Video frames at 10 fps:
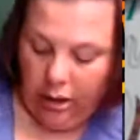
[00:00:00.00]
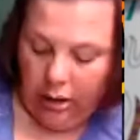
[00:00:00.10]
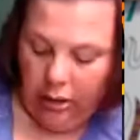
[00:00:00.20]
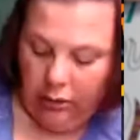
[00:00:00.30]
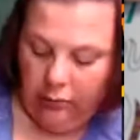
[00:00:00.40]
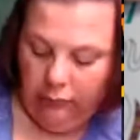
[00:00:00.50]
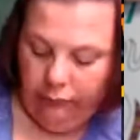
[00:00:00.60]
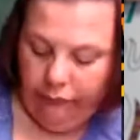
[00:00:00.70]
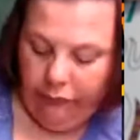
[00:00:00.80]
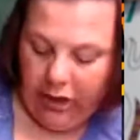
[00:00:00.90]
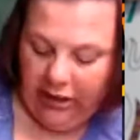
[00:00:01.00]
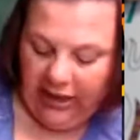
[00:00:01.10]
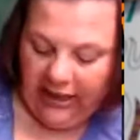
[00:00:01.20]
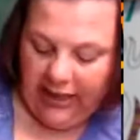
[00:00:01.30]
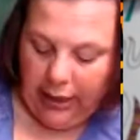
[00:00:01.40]
it
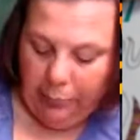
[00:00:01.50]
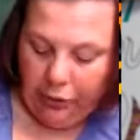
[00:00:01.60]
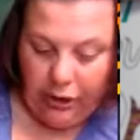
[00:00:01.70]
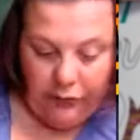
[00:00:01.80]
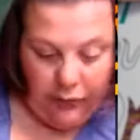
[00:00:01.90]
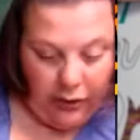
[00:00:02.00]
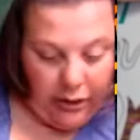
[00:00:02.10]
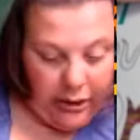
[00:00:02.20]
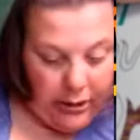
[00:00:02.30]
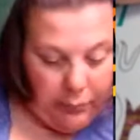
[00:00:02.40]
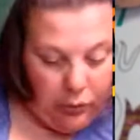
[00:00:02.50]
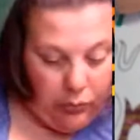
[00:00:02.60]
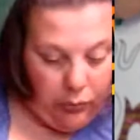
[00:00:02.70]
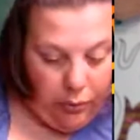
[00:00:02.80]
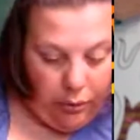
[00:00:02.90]
like tapers really
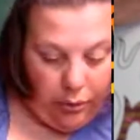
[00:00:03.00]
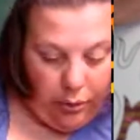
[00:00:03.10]
smooth